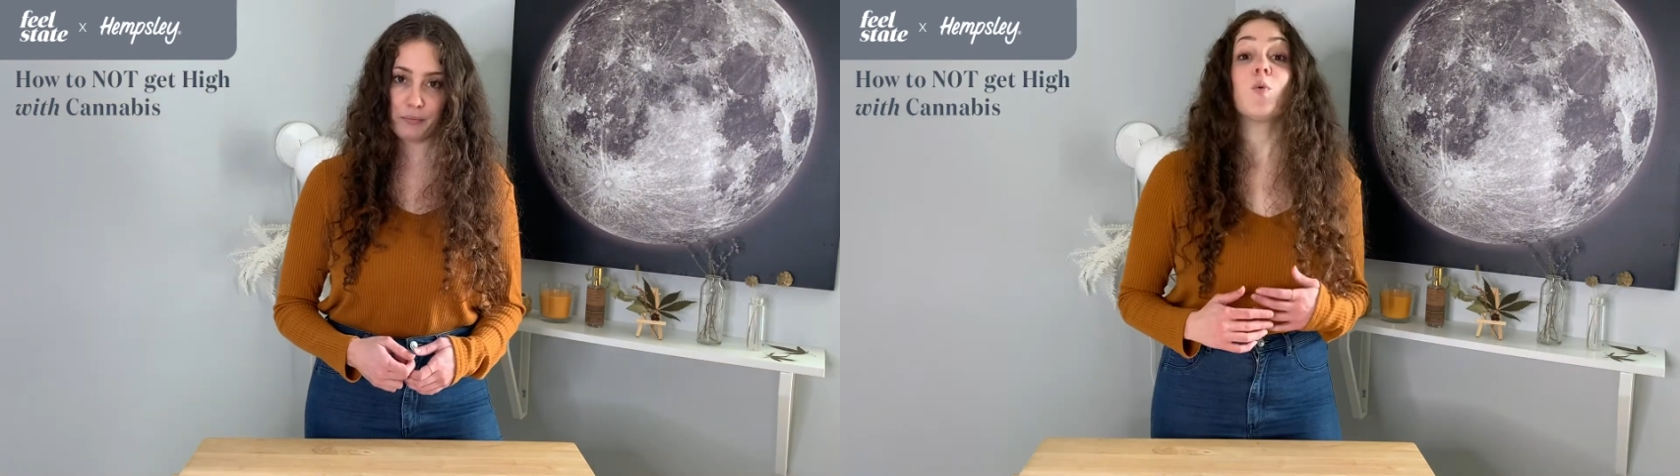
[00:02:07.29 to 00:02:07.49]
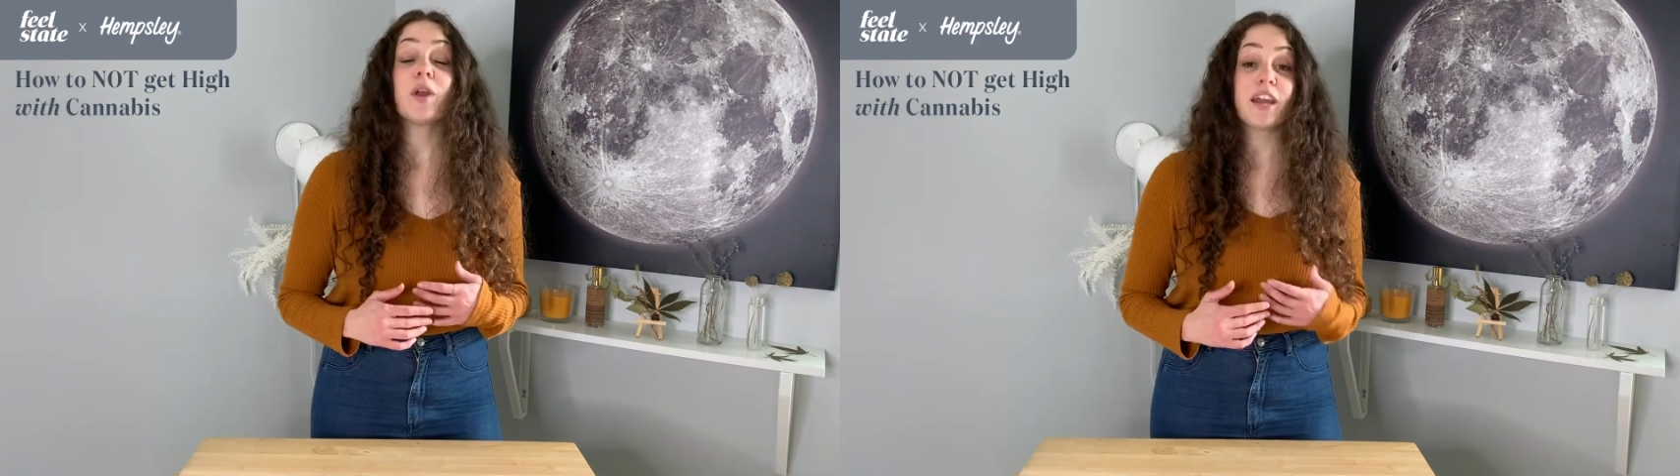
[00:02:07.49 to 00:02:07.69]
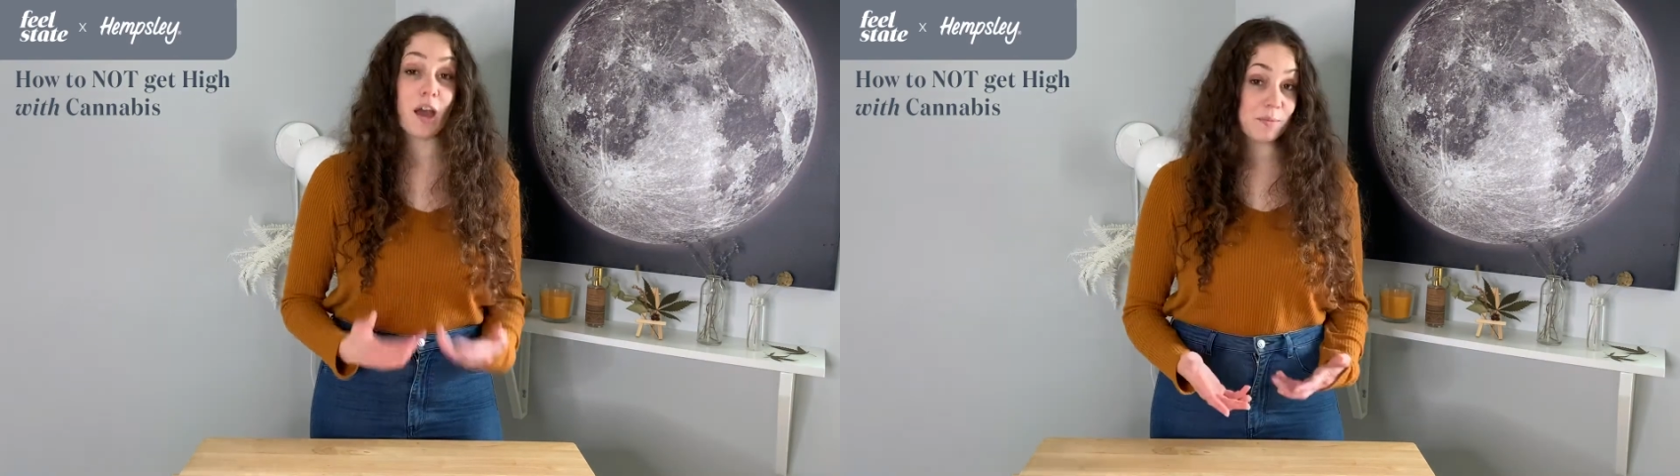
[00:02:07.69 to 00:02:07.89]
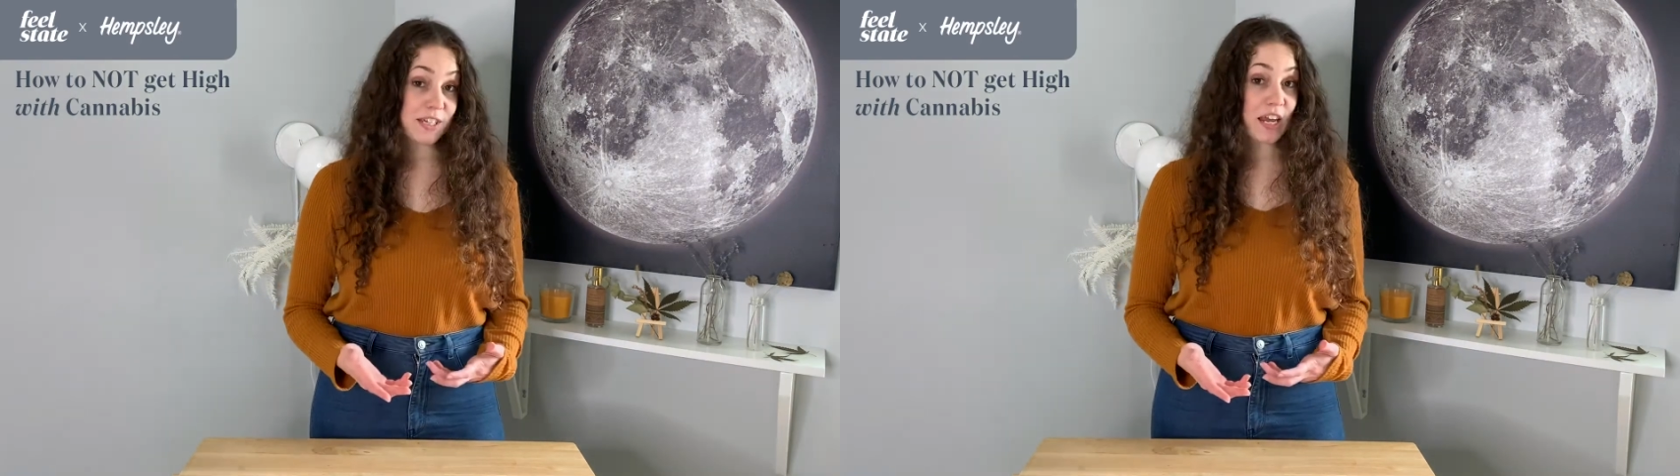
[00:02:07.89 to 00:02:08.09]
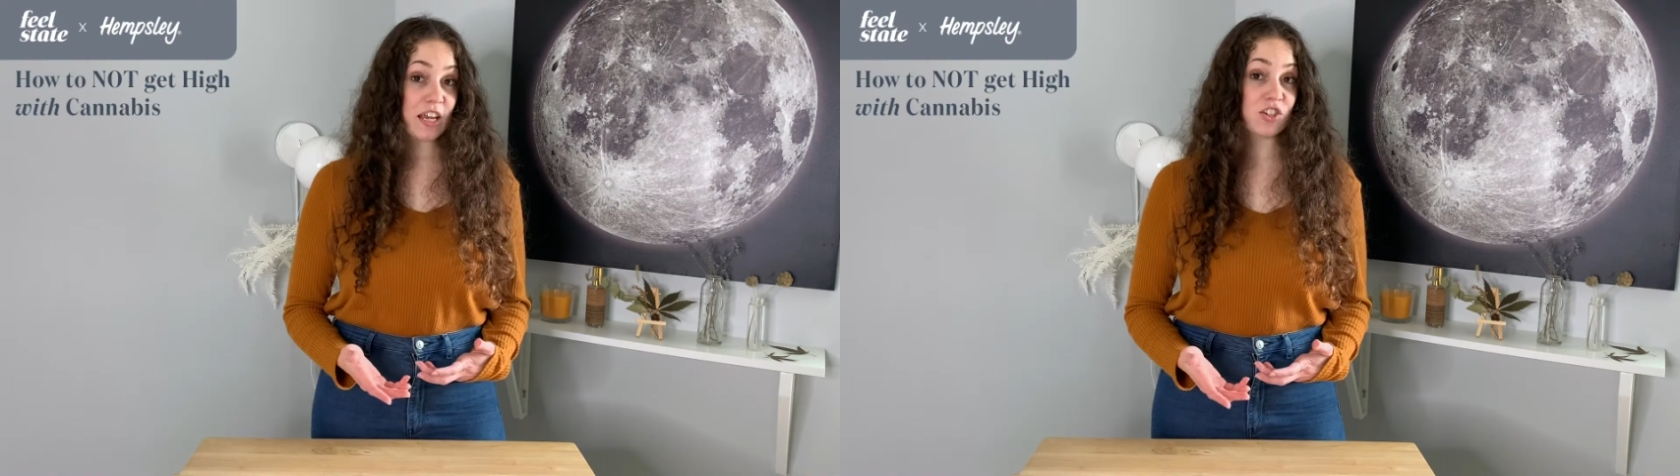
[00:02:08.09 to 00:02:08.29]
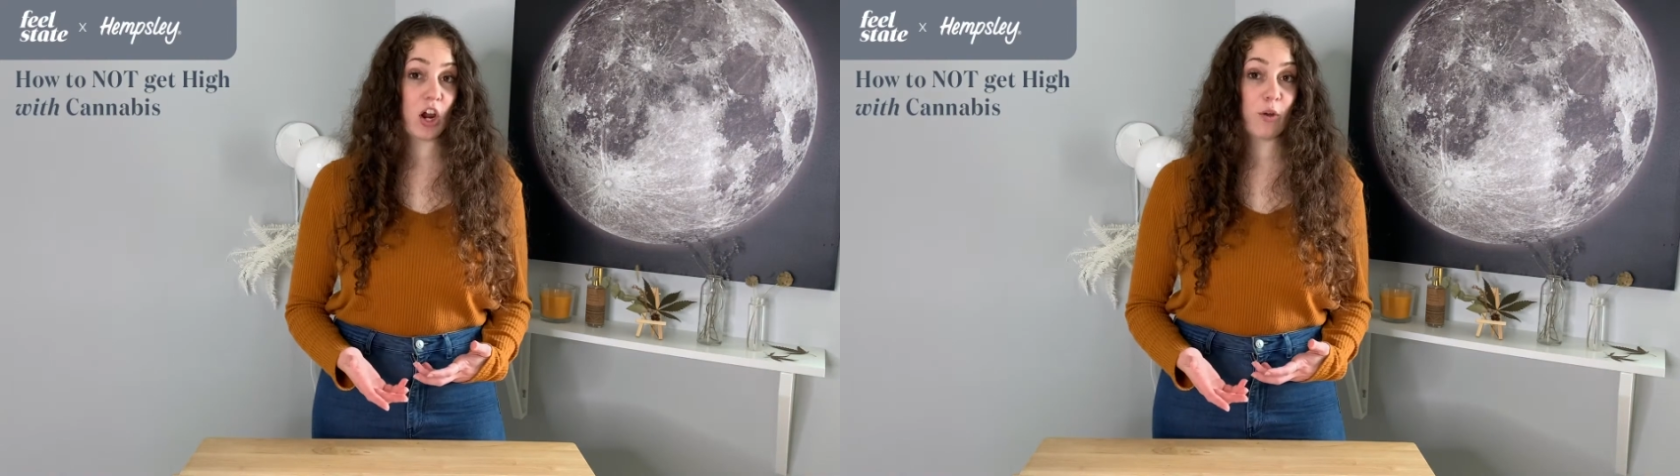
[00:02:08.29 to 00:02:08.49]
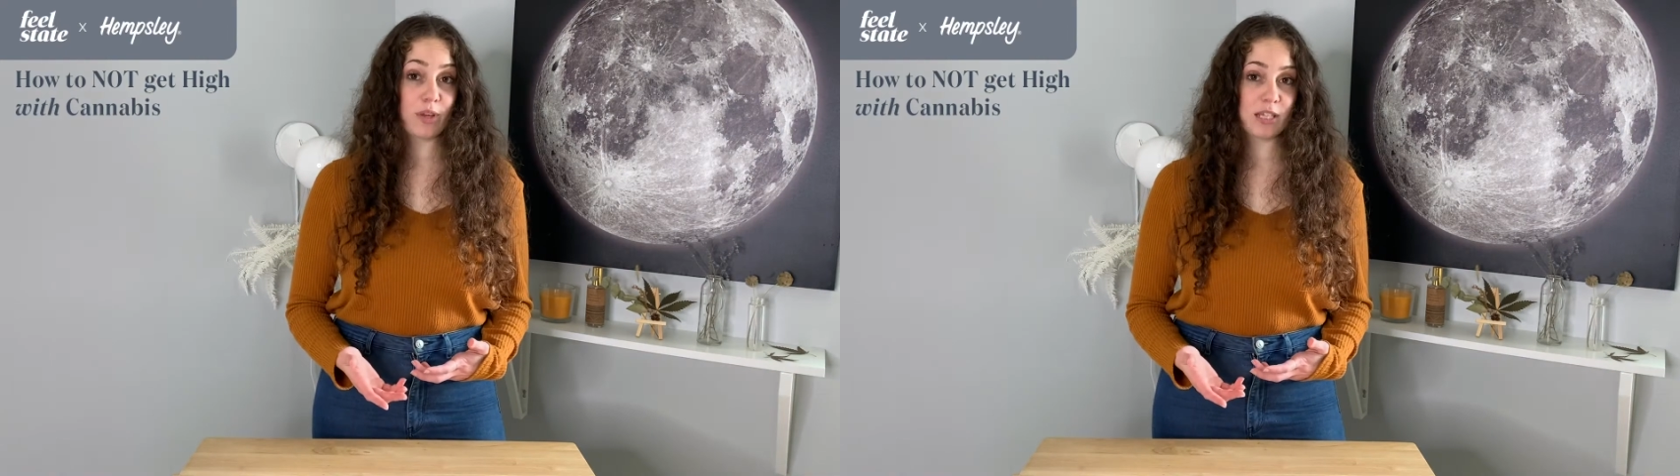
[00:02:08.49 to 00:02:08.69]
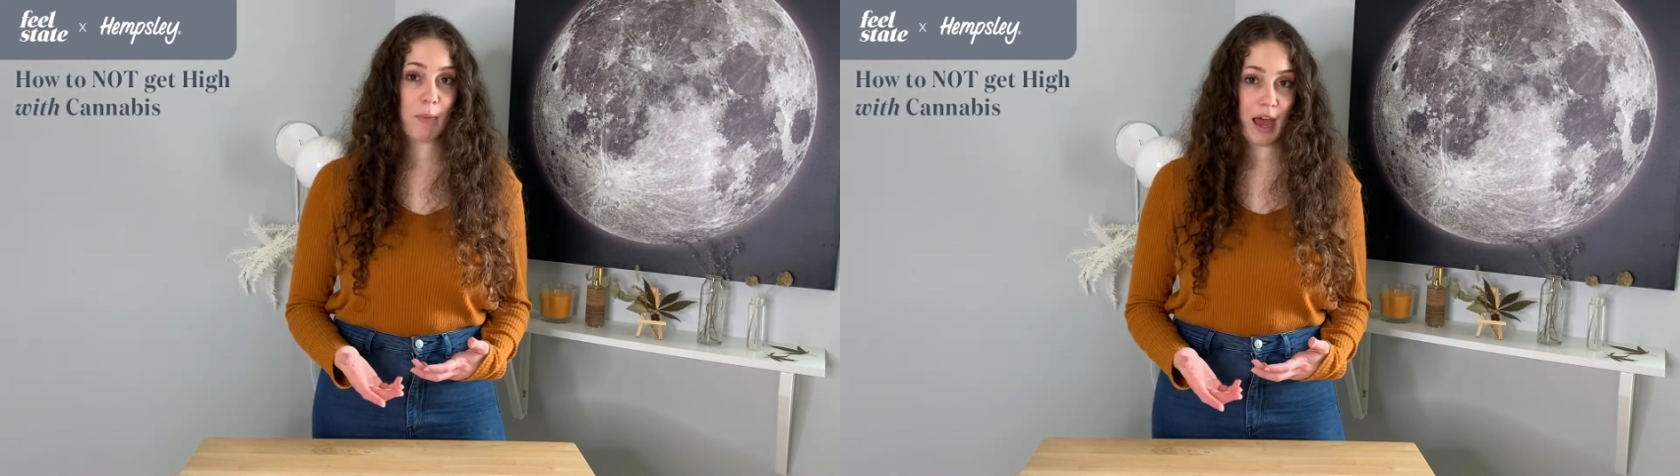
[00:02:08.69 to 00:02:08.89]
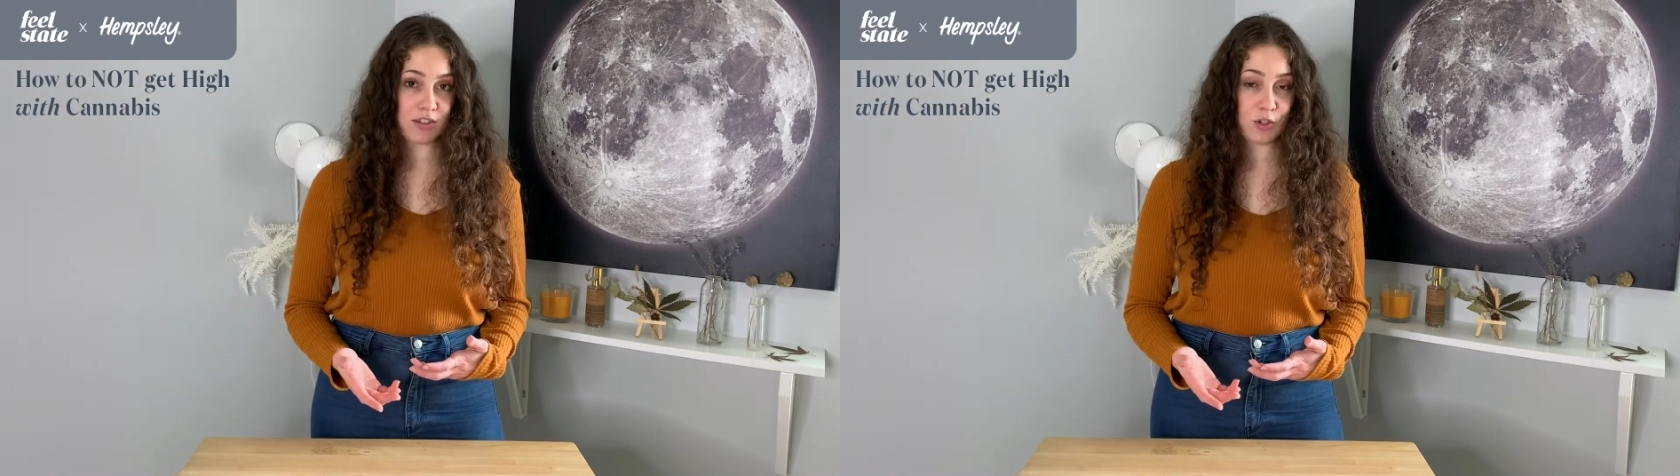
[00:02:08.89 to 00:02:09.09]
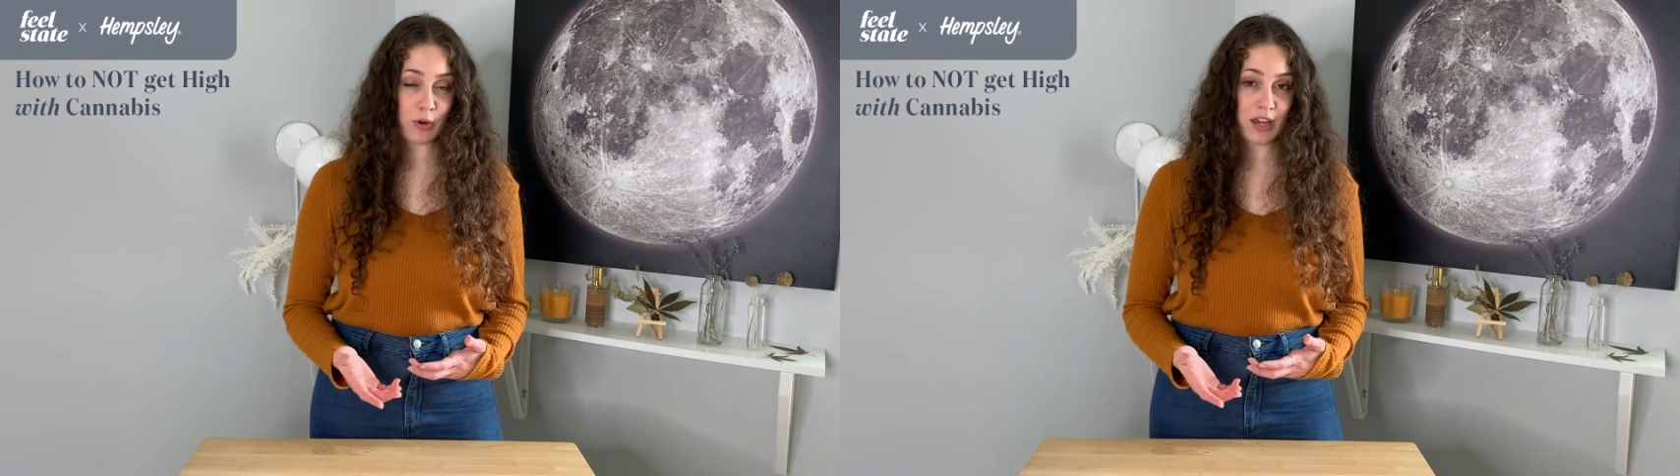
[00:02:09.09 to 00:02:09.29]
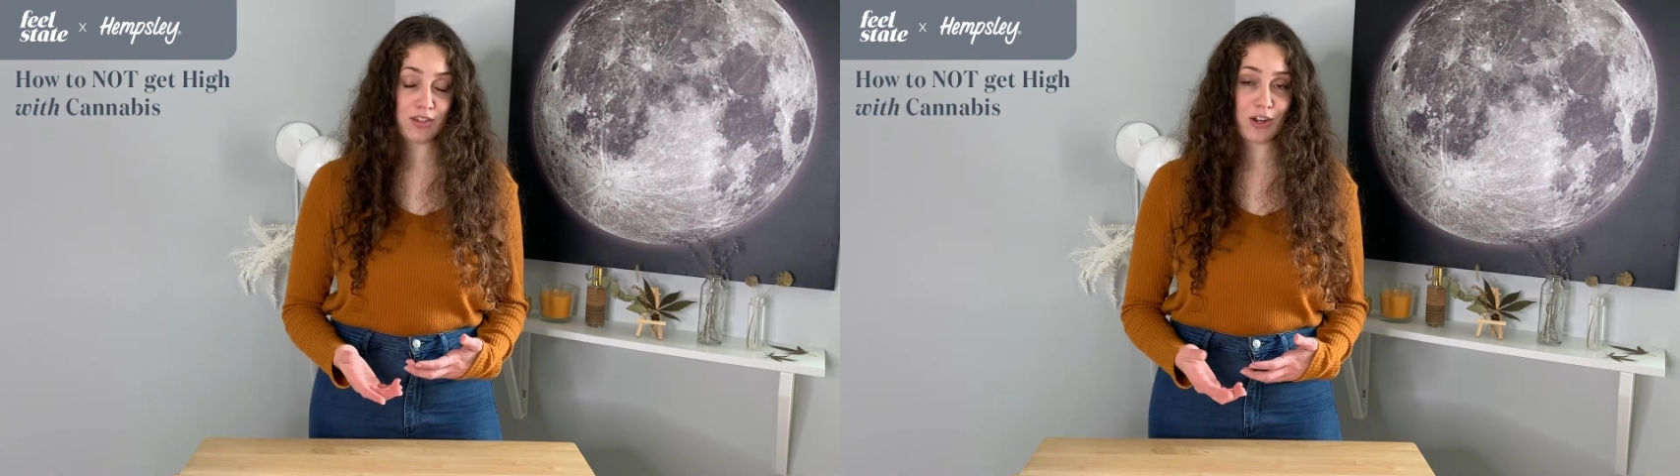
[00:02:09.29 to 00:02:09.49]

When it comes to getting started with suppositories,